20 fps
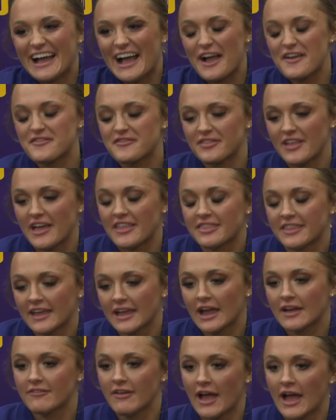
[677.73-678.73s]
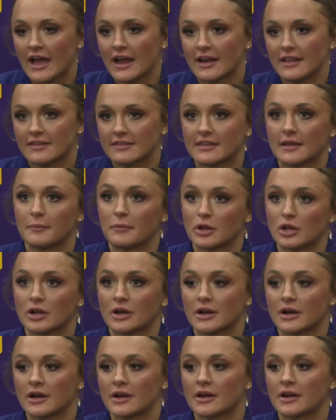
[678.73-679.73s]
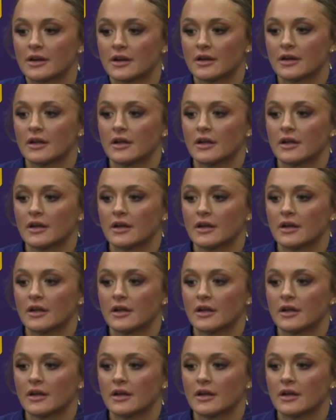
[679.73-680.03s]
I think I've had similar